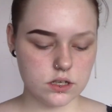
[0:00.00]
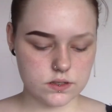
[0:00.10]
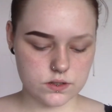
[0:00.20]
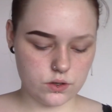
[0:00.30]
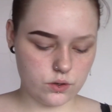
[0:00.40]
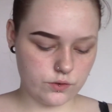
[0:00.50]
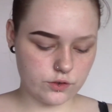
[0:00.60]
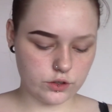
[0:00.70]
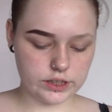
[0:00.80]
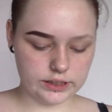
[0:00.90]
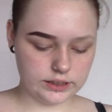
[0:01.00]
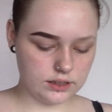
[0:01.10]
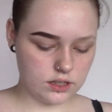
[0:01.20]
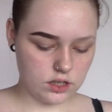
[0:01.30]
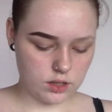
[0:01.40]
So for cleaning
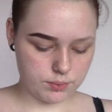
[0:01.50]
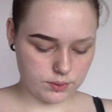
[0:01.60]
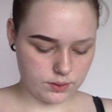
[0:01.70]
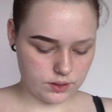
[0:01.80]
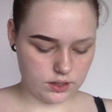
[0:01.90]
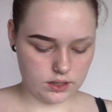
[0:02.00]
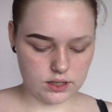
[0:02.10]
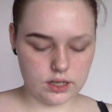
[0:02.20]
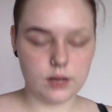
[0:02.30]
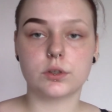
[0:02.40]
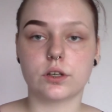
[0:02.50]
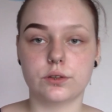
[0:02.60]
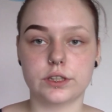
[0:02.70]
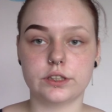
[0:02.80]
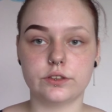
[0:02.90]
it up, I'm
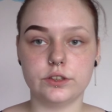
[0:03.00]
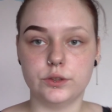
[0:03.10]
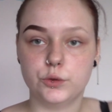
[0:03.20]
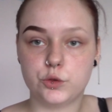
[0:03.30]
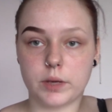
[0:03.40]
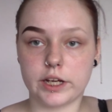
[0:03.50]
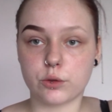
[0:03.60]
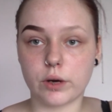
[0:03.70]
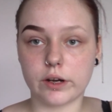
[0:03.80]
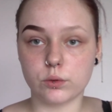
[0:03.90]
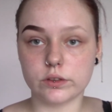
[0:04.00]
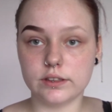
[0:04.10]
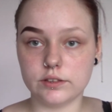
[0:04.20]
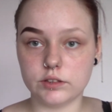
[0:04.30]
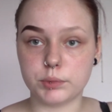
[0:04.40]
going to use my Crayola
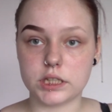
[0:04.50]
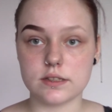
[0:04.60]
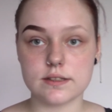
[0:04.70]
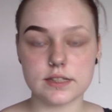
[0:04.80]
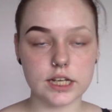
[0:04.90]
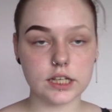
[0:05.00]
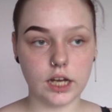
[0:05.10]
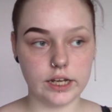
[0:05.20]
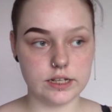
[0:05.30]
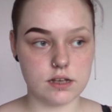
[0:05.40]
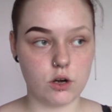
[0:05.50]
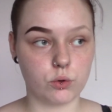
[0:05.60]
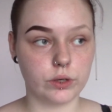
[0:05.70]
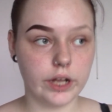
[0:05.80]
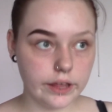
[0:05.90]
TV paint stick. It's a
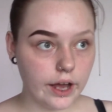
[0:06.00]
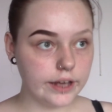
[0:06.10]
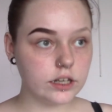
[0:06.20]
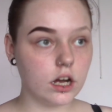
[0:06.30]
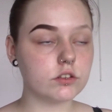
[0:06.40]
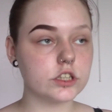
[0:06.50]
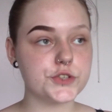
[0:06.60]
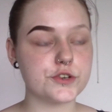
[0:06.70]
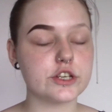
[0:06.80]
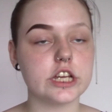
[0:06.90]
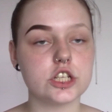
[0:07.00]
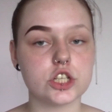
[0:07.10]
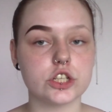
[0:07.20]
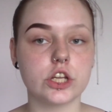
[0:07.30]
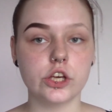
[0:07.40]
really high coverage
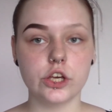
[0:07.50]
foundation,